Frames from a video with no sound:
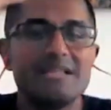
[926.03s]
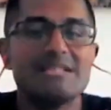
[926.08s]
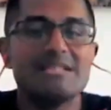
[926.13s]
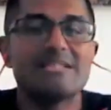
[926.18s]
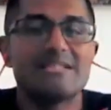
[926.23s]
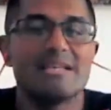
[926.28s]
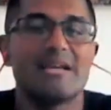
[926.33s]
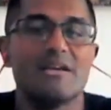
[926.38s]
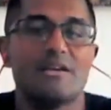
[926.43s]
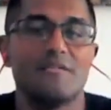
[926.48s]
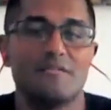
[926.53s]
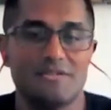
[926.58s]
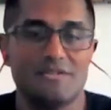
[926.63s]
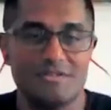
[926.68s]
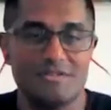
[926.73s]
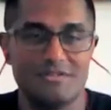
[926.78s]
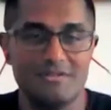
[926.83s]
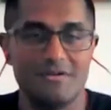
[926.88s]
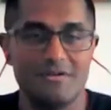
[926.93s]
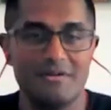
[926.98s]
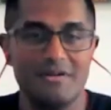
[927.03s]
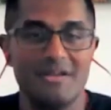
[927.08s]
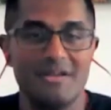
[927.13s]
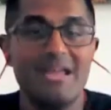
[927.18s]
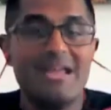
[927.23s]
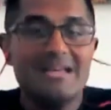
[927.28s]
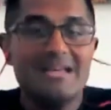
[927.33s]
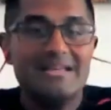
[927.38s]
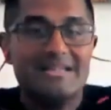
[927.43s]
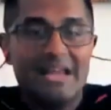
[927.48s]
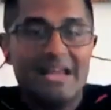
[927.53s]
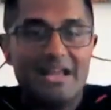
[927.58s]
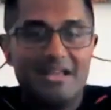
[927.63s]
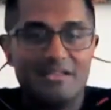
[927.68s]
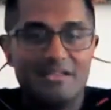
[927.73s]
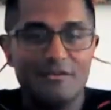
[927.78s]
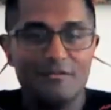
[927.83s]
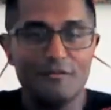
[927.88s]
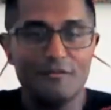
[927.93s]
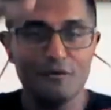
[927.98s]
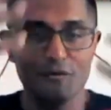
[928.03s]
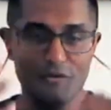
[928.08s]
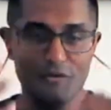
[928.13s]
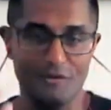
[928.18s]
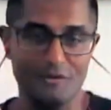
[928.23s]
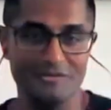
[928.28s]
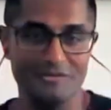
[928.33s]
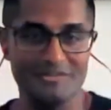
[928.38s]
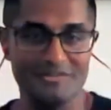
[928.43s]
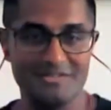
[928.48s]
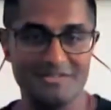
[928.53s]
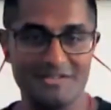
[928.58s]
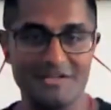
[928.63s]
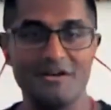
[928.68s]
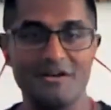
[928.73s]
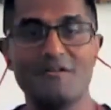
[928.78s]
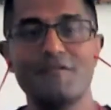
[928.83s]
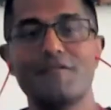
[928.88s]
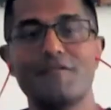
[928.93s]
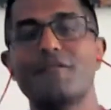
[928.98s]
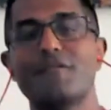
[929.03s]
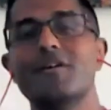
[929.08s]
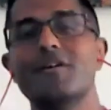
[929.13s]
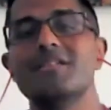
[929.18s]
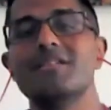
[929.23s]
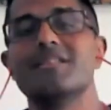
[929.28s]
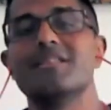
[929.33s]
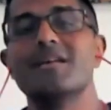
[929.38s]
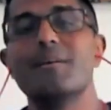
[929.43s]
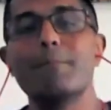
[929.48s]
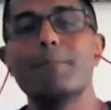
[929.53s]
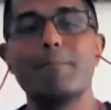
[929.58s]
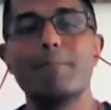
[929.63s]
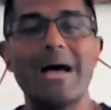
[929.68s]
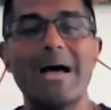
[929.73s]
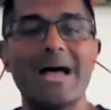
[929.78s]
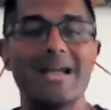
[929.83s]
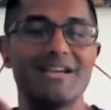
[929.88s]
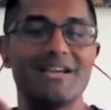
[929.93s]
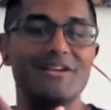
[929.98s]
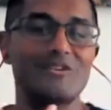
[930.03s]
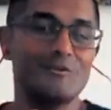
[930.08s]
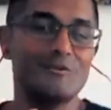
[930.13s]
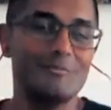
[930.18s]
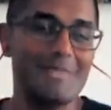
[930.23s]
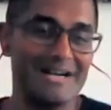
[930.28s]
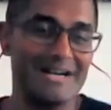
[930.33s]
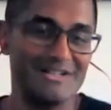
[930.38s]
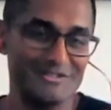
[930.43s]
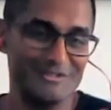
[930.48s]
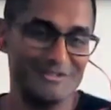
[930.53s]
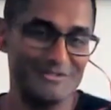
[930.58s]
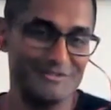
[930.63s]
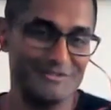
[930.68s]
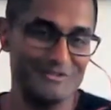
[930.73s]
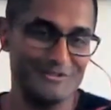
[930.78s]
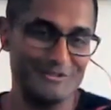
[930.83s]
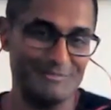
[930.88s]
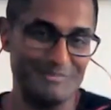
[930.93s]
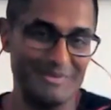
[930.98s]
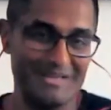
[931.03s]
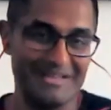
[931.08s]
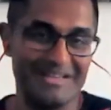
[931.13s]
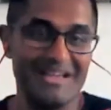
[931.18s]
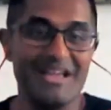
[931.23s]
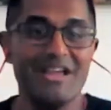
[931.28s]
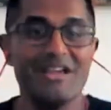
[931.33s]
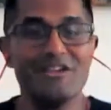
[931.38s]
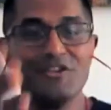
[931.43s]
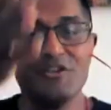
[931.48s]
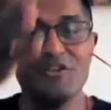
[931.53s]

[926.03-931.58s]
inside of a star, take the photons, convert them back into matter, so to speak,